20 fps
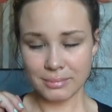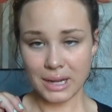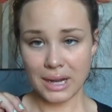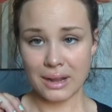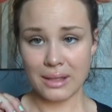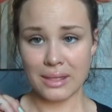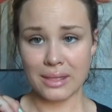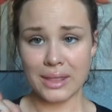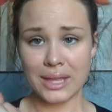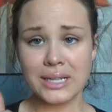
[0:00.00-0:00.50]

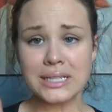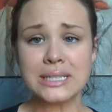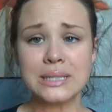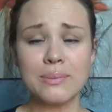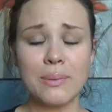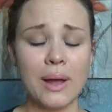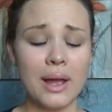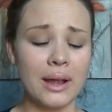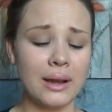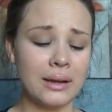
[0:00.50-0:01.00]
this
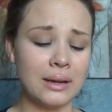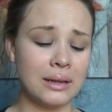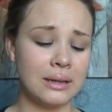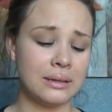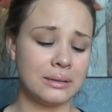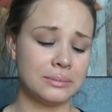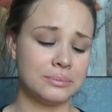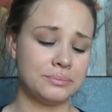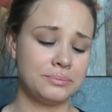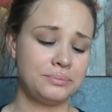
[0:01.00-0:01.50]
one,
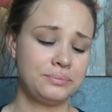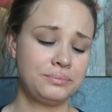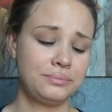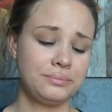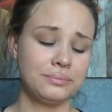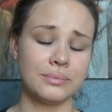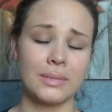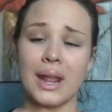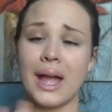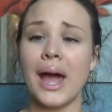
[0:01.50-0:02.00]

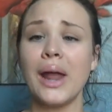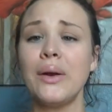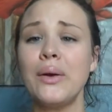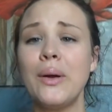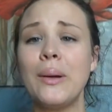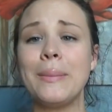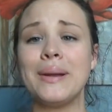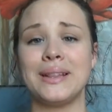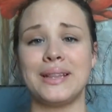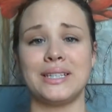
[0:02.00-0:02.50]
I don't
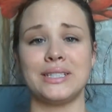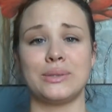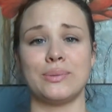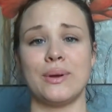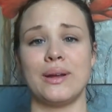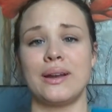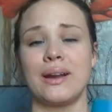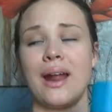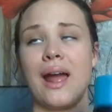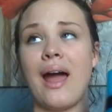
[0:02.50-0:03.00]
know about this
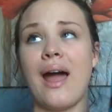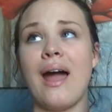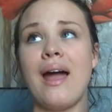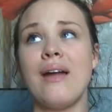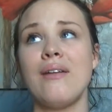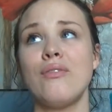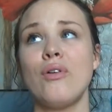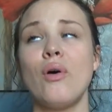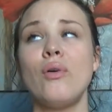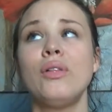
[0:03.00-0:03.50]
one.
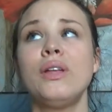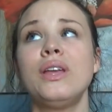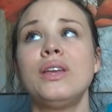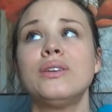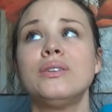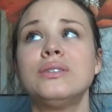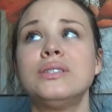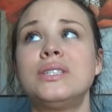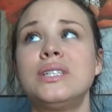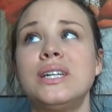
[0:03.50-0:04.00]
I've only
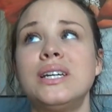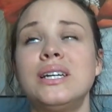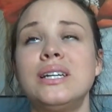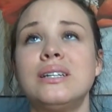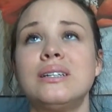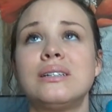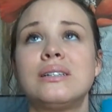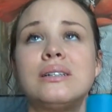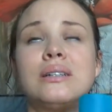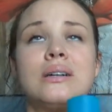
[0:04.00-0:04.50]
used
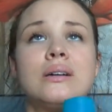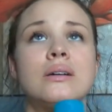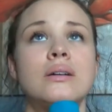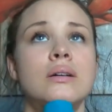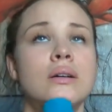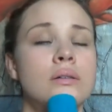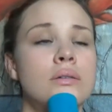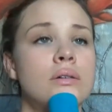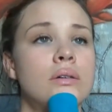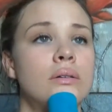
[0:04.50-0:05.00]
it
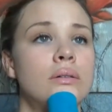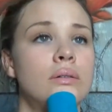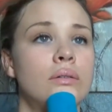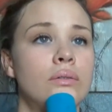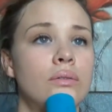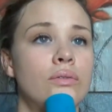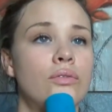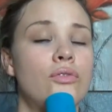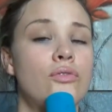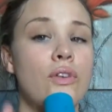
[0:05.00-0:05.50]

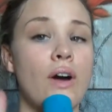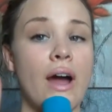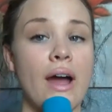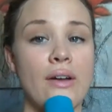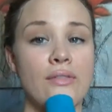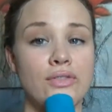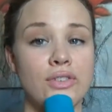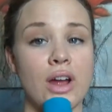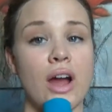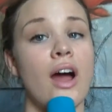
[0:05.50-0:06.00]

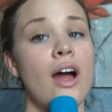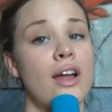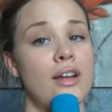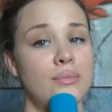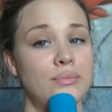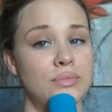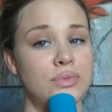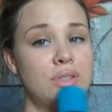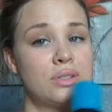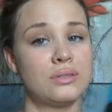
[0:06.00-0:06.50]
5
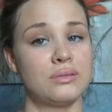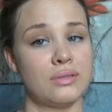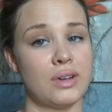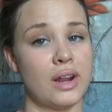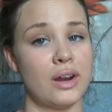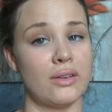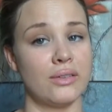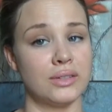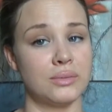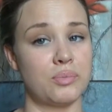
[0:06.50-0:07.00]
times.
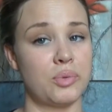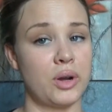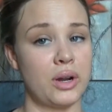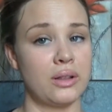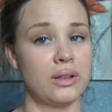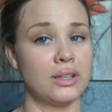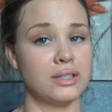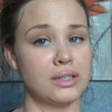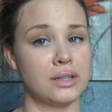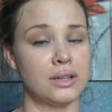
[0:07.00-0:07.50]
I know
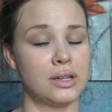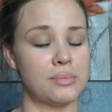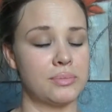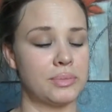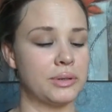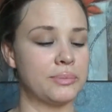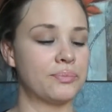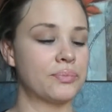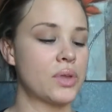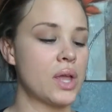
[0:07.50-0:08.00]
that's a lot,
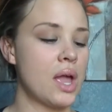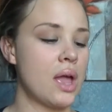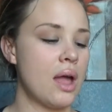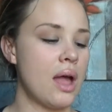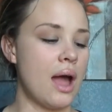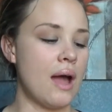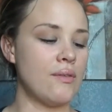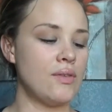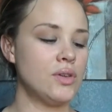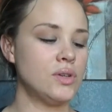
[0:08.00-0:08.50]
but
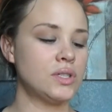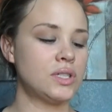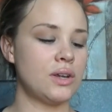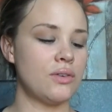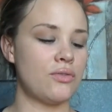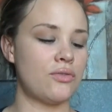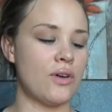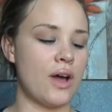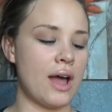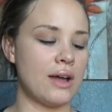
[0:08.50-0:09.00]
I've used
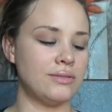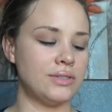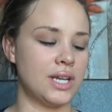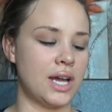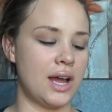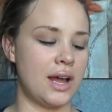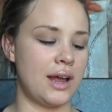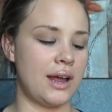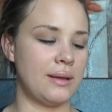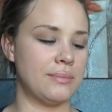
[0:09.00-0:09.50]
it 5
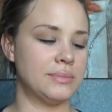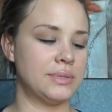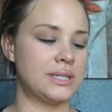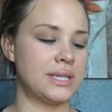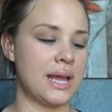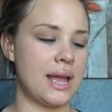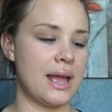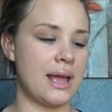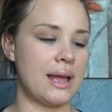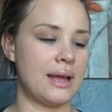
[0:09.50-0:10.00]
times,
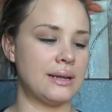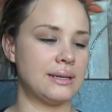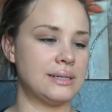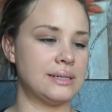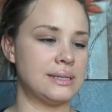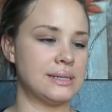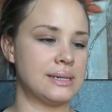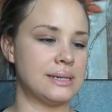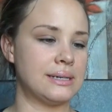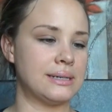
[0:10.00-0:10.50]

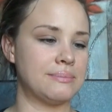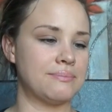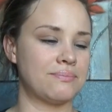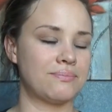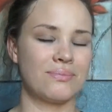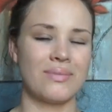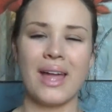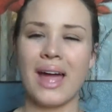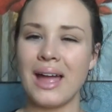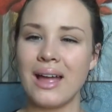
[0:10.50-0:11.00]
and
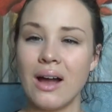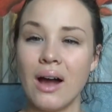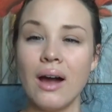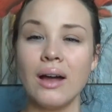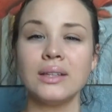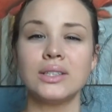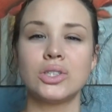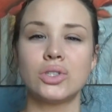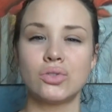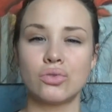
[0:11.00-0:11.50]
I
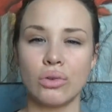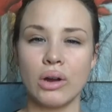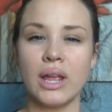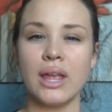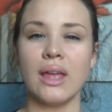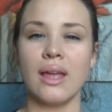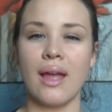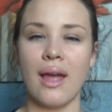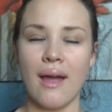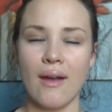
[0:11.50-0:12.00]
got
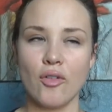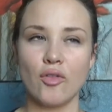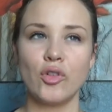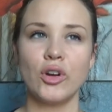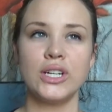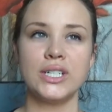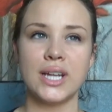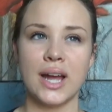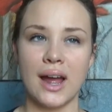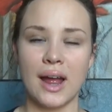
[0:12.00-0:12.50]
streaking
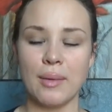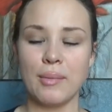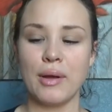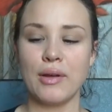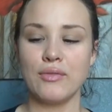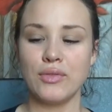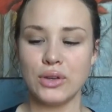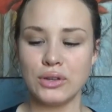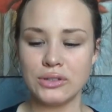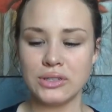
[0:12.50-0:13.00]
every time
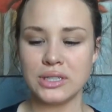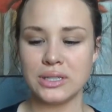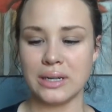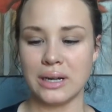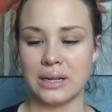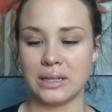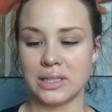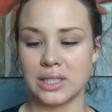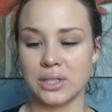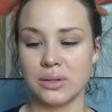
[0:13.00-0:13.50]
I've used
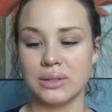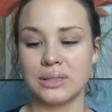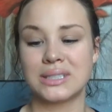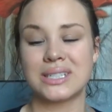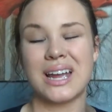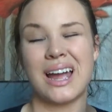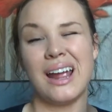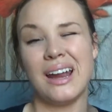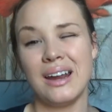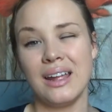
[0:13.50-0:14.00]
it. So it's
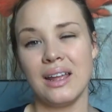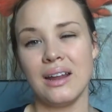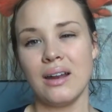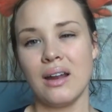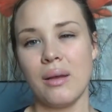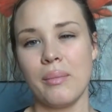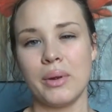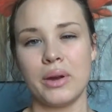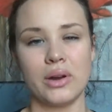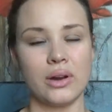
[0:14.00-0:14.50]
kind of getting
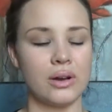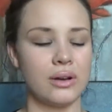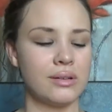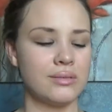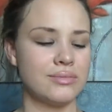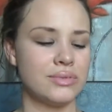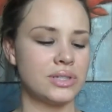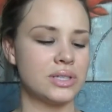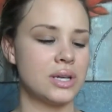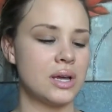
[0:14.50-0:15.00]
on my
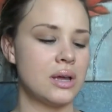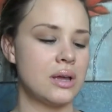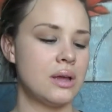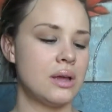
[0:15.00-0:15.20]
nerves.